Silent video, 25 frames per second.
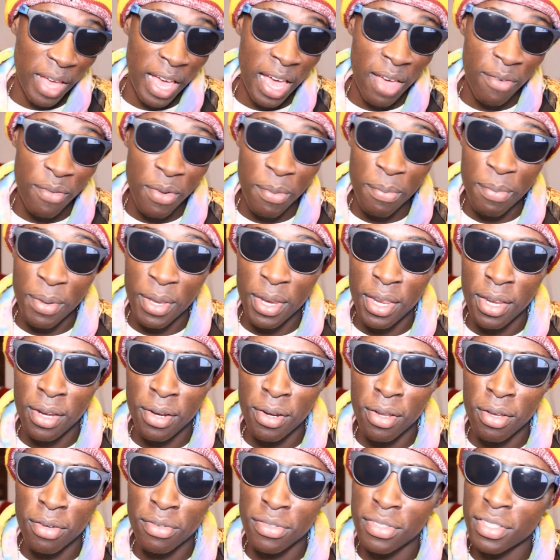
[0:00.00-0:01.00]
I haven't been
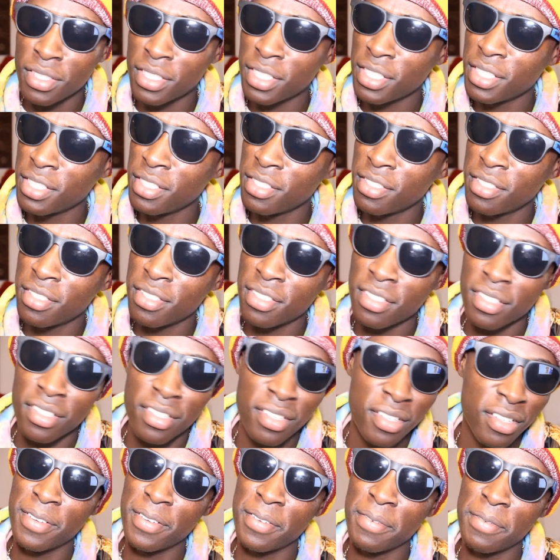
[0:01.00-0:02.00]
in love since
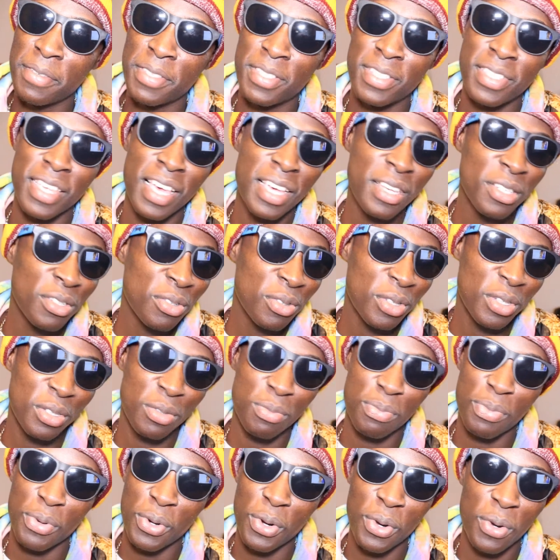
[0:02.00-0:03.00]

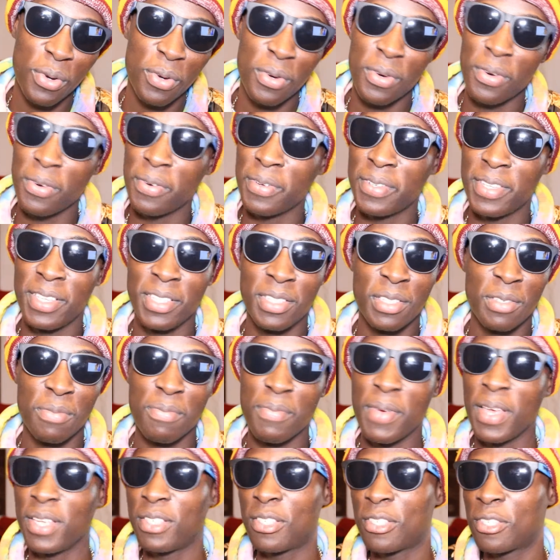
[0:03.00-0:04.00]
centuries, bro. It's
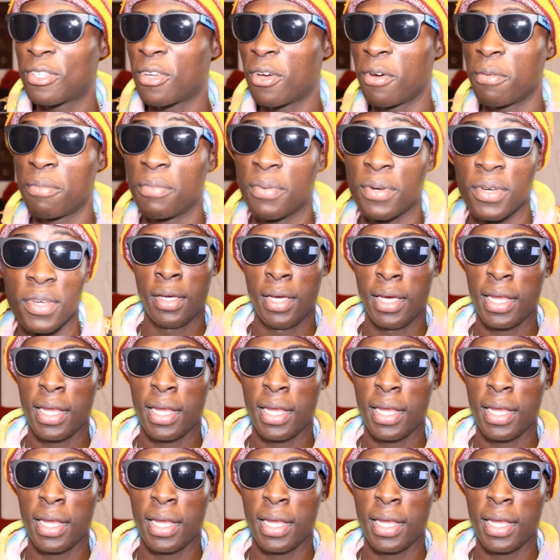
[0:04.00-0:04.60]
messed up.